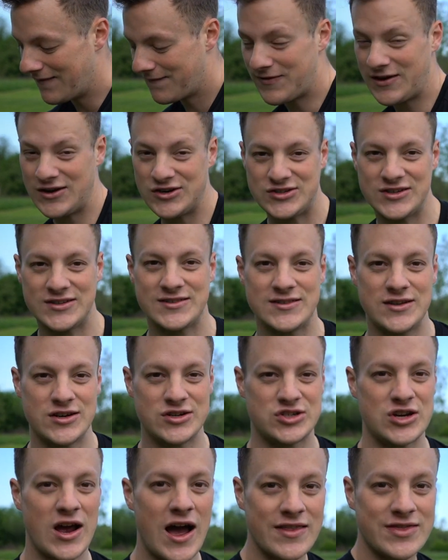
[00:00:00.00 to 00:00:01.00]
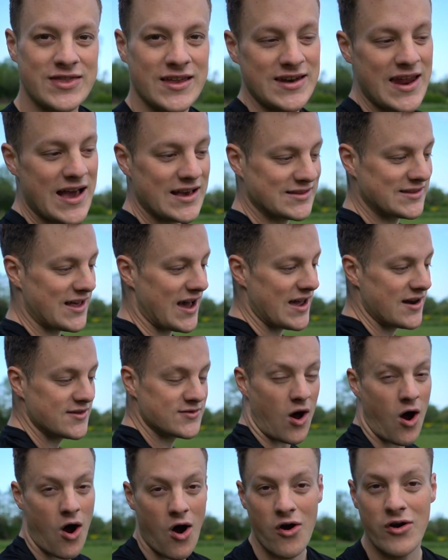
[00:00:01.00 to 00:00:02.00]
finishes their shot, the next line is
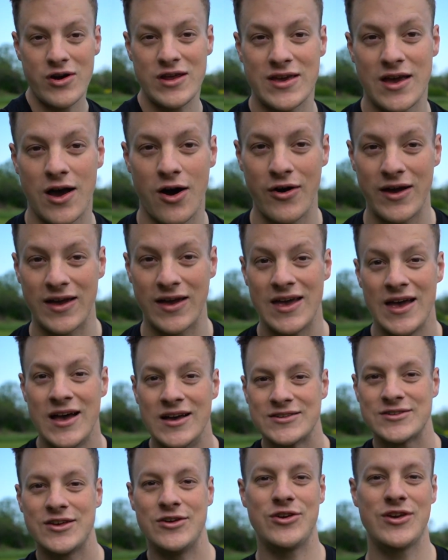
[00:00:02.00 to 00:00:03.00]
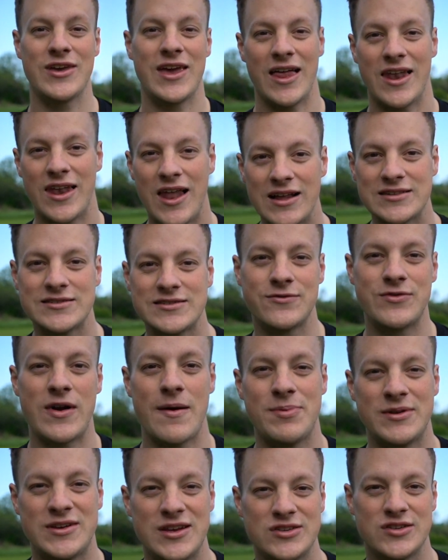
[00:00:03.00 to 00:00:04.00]
already going, so that you can get lots of
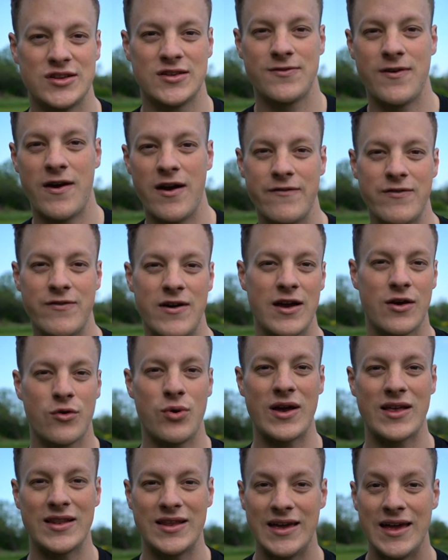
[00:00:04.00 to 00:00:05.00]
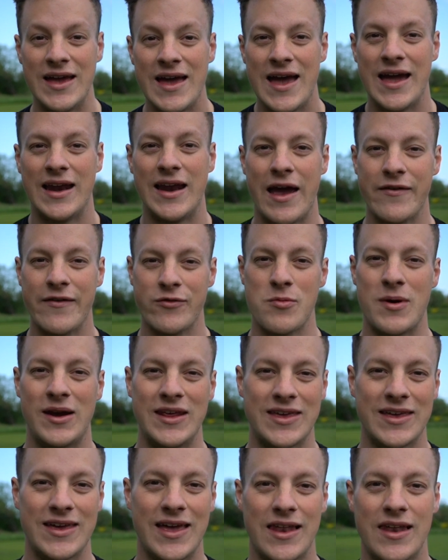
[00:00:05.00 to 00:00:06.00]
repetitions very quickly, and everybody
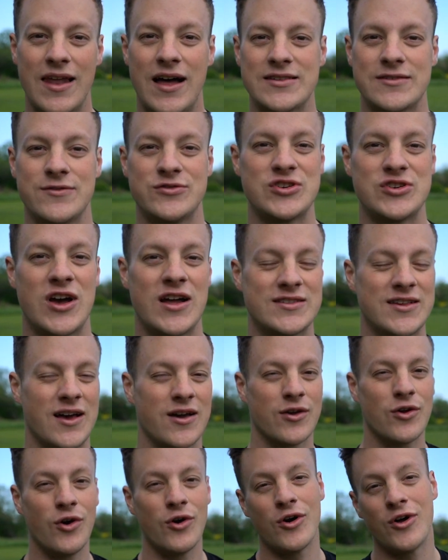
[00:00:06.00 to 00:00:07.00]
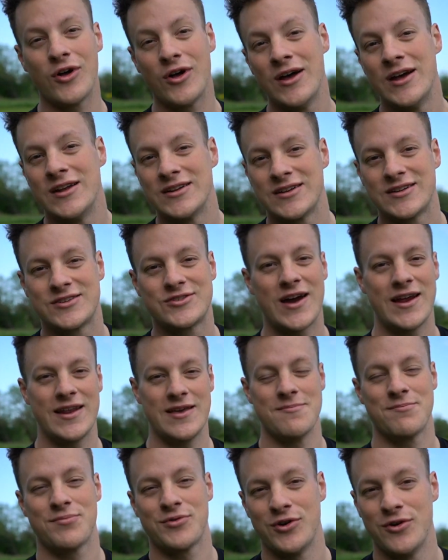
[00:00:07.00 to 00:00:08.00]
can get lots of shots on goal to try to
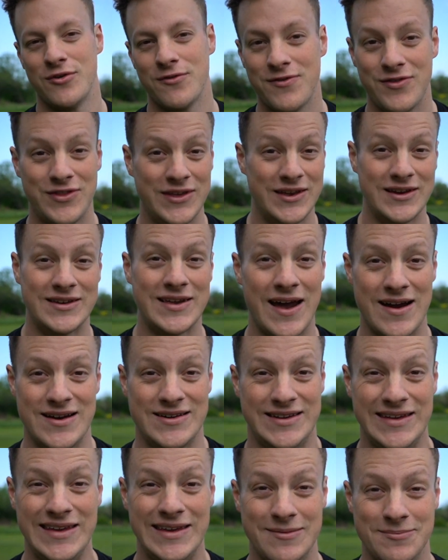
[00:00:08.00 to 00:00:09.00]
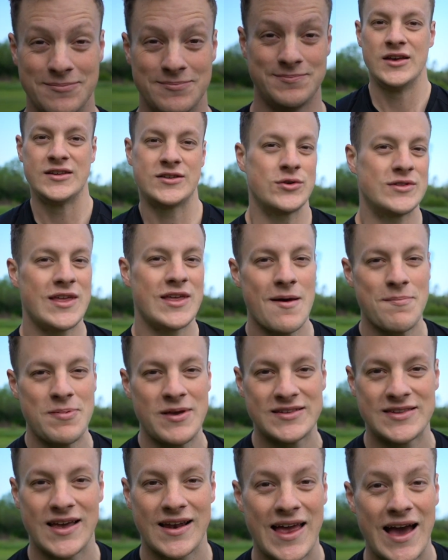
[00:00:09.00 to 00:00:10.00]
improve the entire team. So with that being
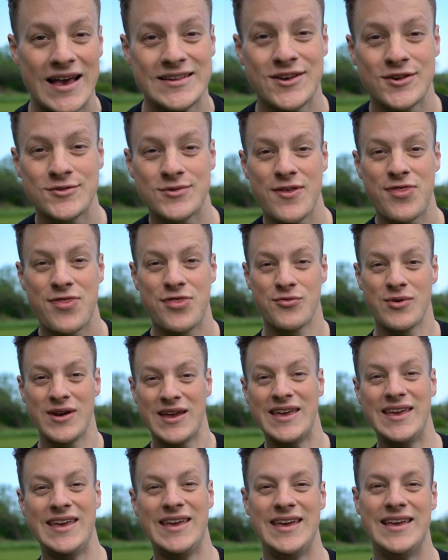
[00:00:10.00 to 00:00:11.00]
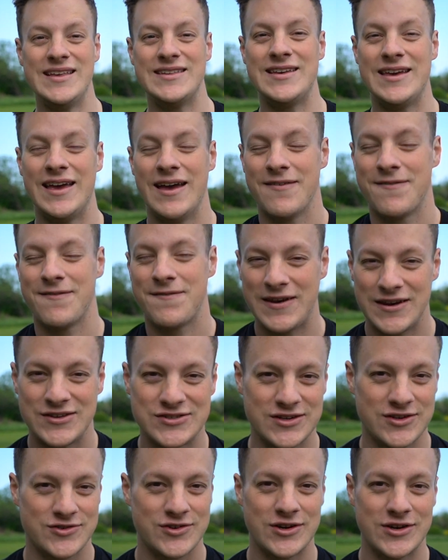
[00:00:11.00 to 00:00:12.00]
said, guys, those were 3 easy
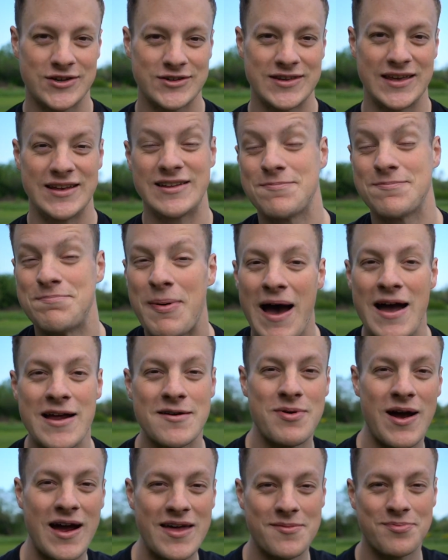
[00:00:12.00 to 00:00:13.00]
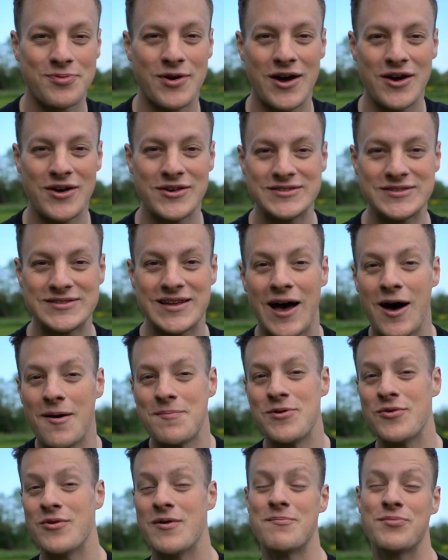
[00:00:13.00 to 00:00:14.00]
finishing drills inspired by the pros to help
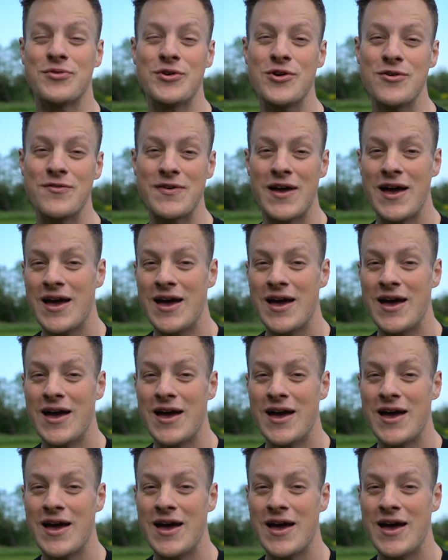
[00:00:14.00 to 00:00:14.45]
you improve